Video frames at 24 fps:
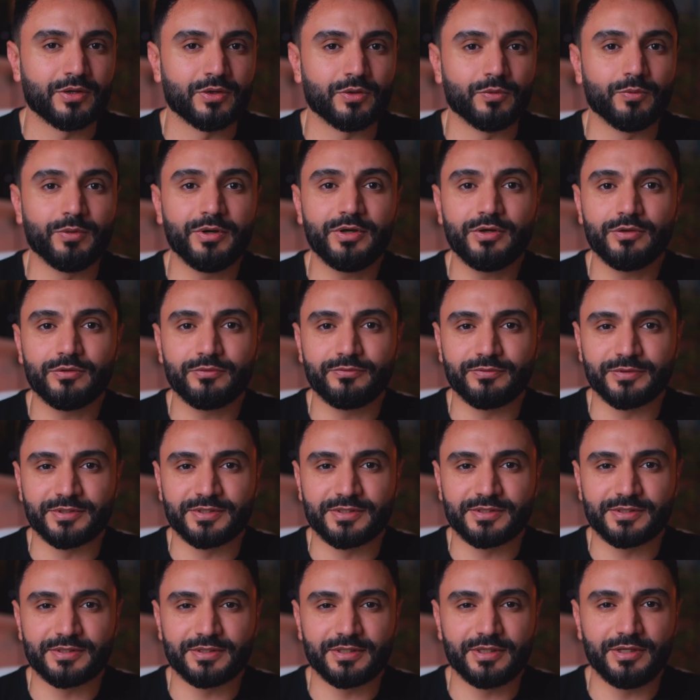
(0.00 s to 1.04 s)
One of
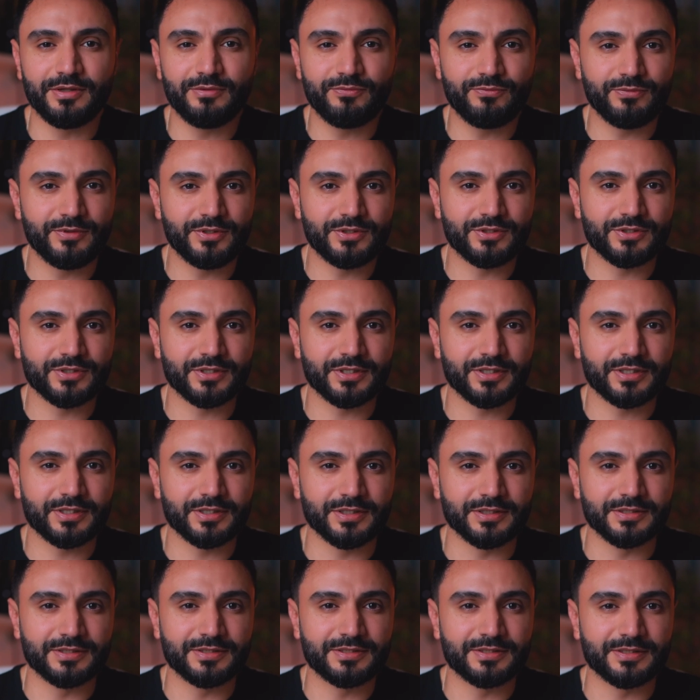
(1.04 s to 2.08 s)
its key features
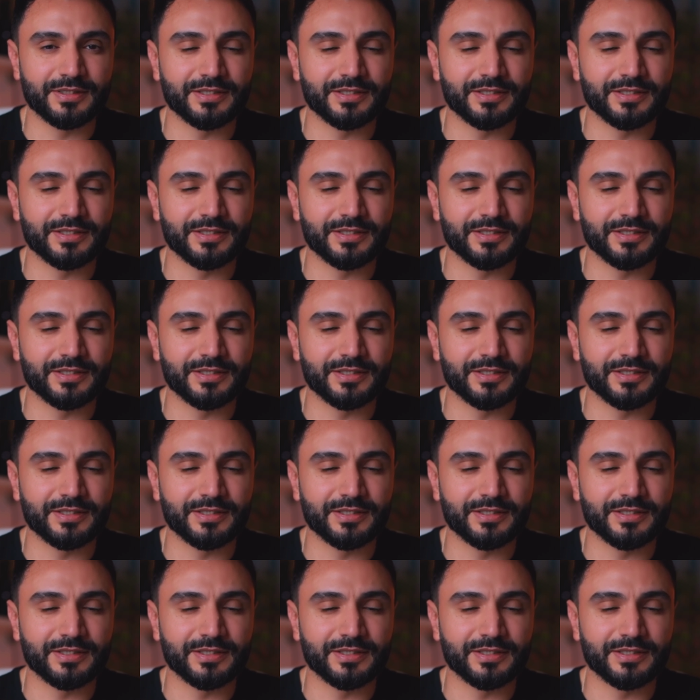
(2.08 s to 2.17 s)
is